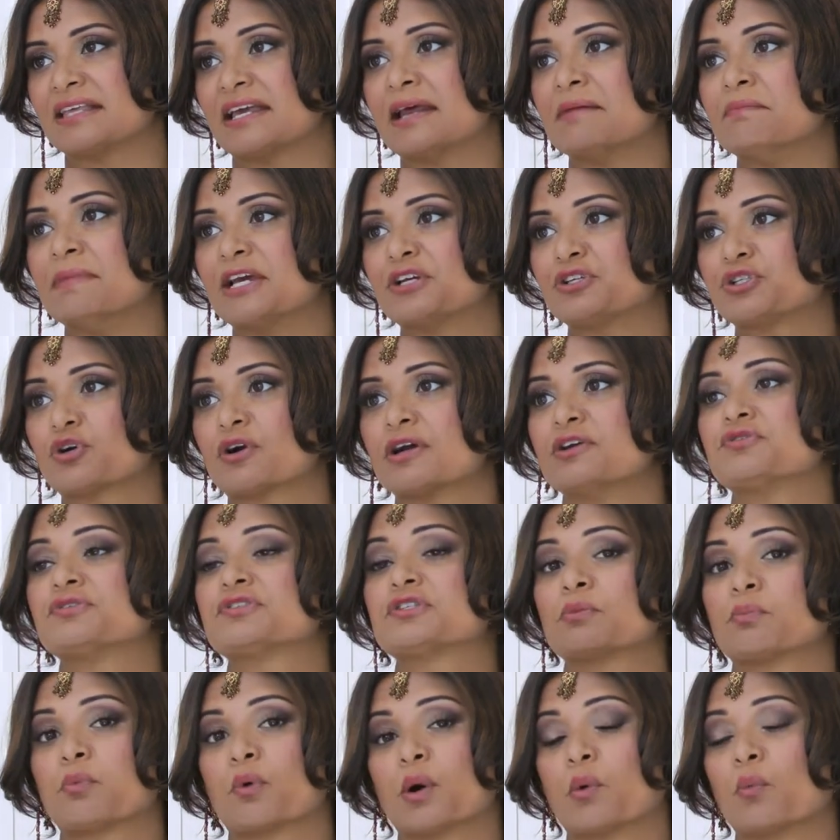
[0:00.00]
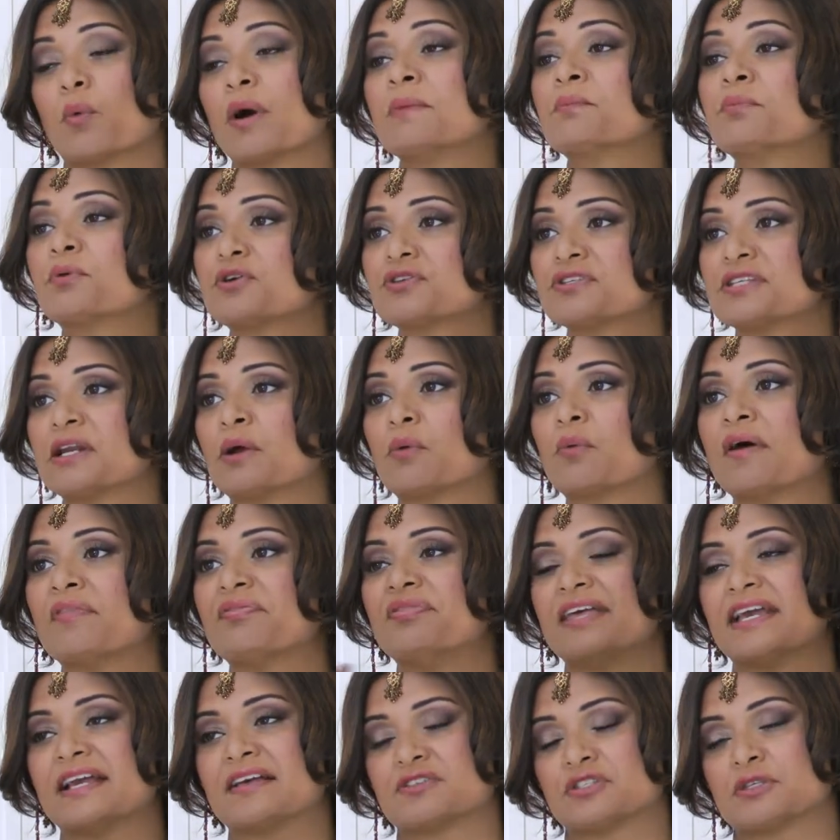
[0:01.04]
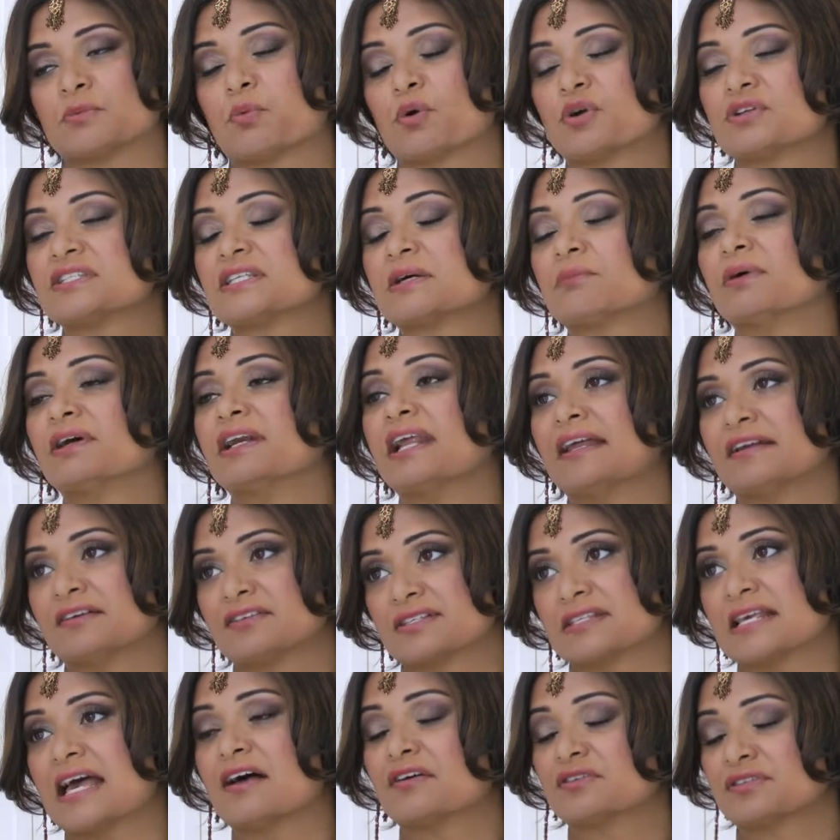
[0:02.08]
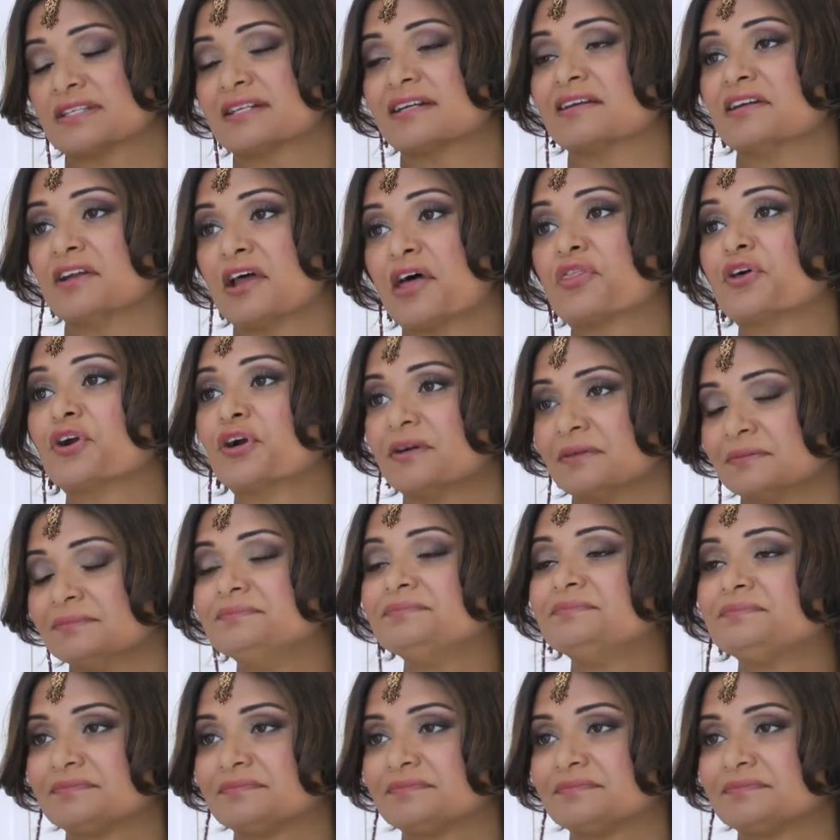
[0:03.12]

that I make sure I support one person at one thing and support someone else at another.